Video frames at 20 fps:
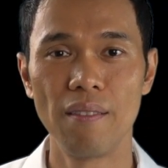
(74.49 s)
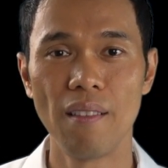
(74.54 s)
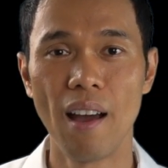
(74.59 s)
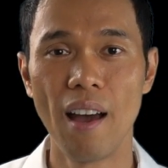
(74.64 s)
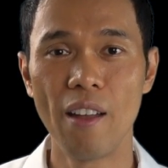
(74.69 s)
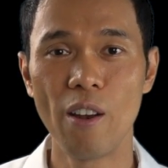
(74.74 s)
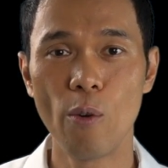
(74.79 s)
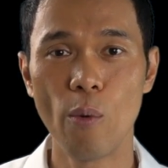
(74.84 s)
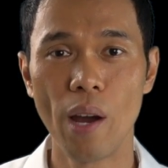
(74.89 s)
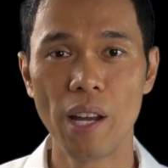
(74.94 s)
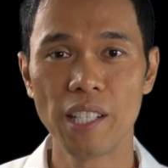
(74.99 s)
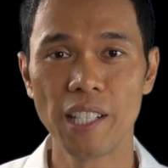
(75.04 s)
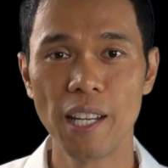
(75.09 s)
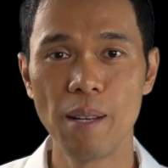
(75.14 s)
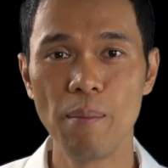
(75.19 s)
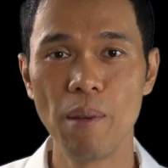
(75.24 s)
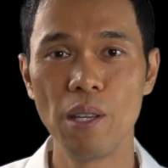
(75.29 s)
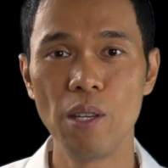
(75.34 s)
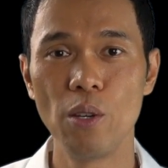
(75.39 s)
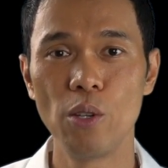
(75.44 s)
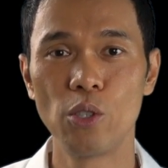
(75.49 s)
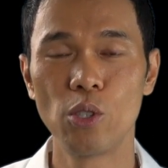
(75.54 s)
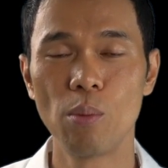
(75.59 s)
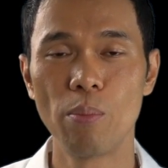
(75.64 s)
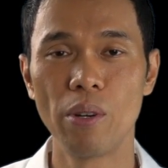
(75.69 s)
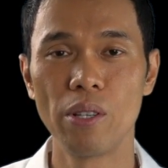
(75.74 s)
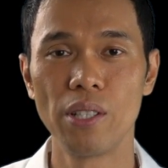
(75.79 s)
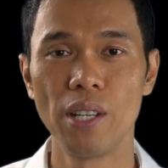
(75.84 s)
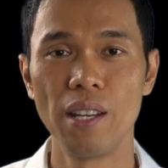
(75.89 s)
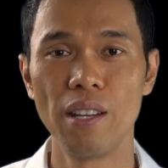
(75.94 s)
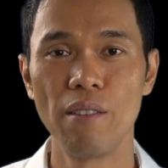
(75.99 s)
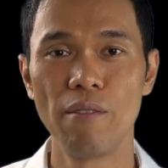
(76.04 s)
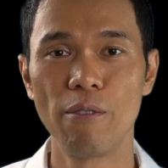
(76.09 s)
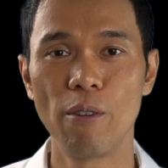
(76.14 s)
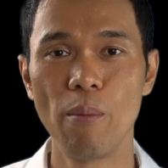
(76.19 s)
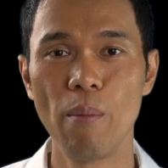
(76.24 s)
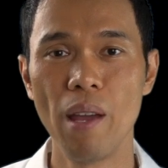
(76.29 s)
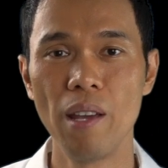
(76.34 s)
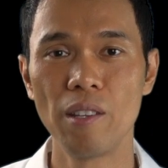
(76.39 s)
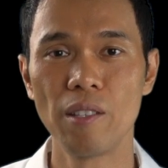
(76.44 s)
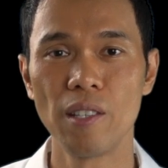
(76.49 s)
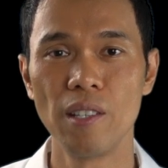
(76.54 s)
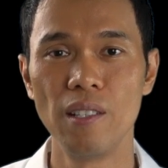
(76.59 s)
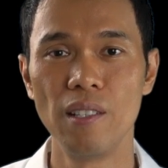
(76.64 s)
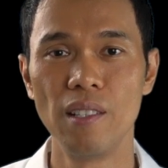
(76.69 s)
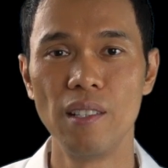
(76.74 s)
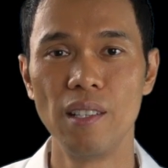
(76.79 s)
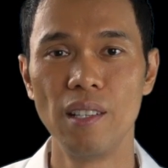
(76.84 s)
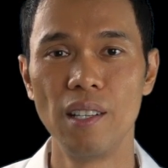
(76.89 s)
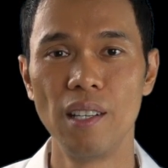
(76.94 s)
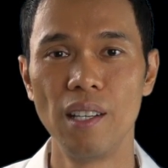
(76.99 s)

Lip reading: otherwise can be used to present information.